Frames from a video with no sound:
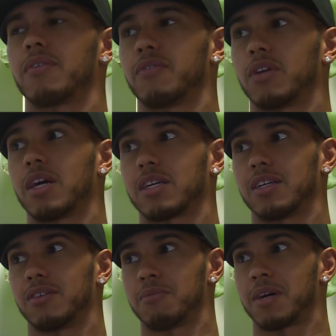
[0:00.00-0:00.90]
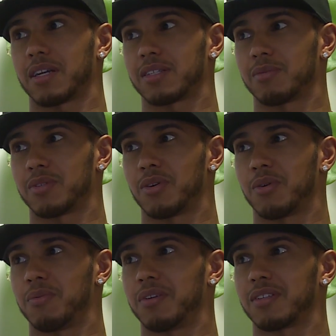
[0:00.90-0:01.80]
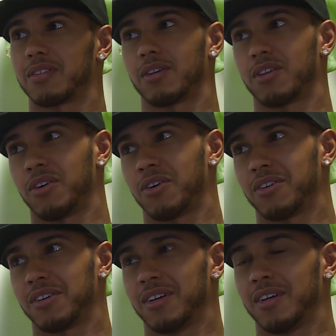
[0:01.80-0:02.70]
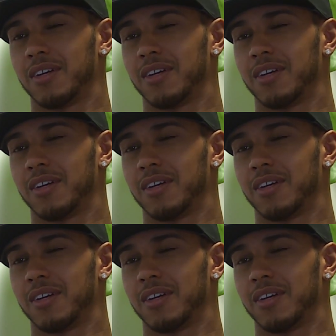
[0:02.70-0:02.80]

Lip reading: If you're lucky, you might get some snow, but it's not a lot.